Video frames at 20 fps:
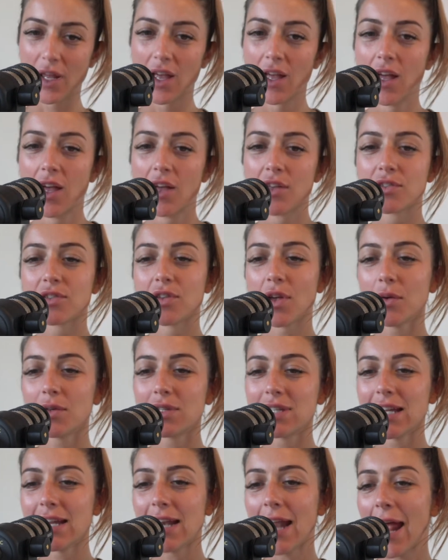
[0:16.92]
So
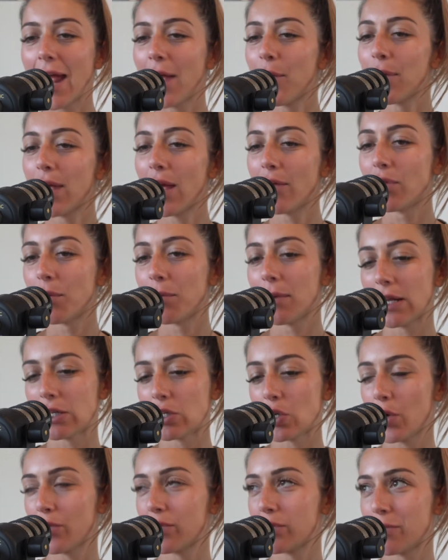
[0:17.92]
today we have the
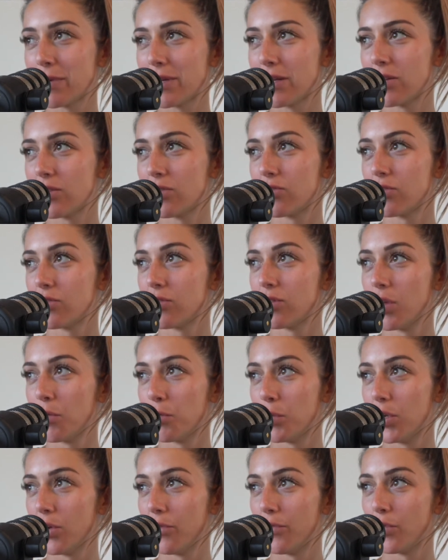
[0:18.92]
pleasure of speaking to the
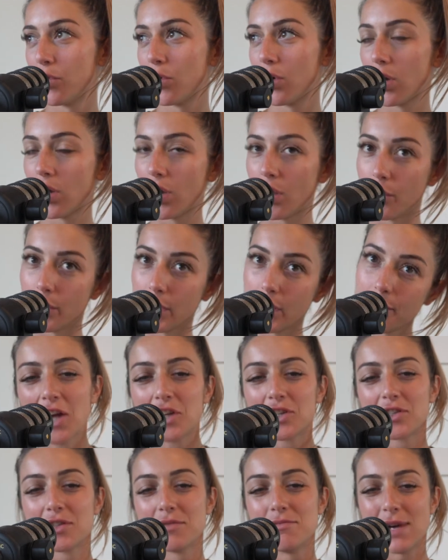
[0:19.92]
beautiful Chloe.
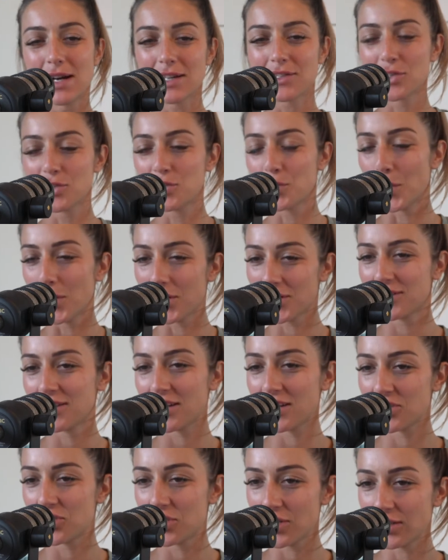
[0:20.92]
She's a master twerk
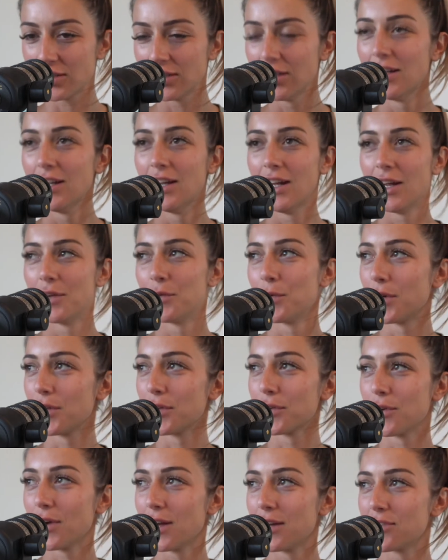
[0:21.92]
teacher and one of the
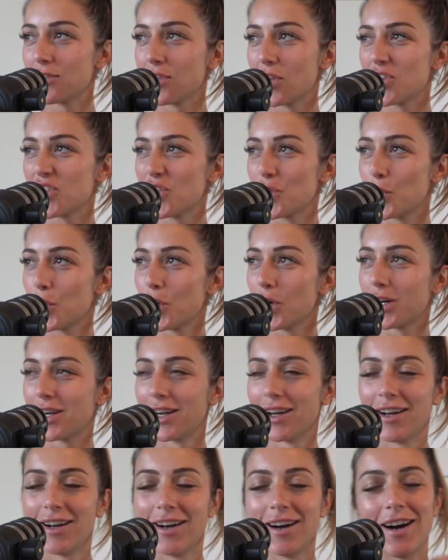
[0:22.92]
greatest twerk
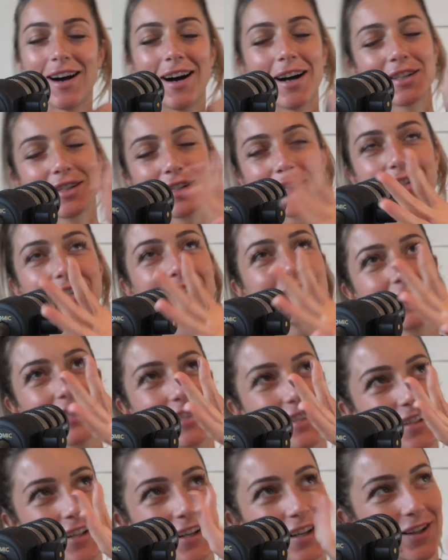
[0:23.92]
artists
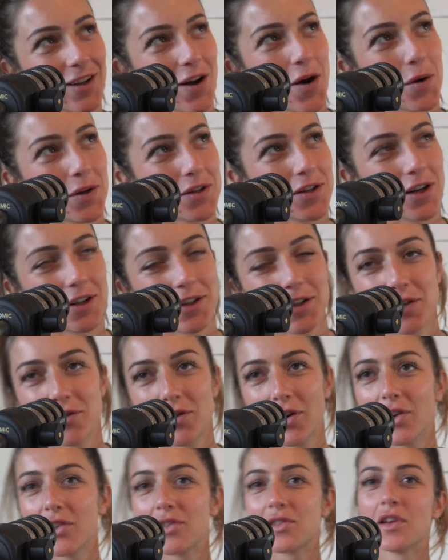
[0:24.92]
in the whole entire universe.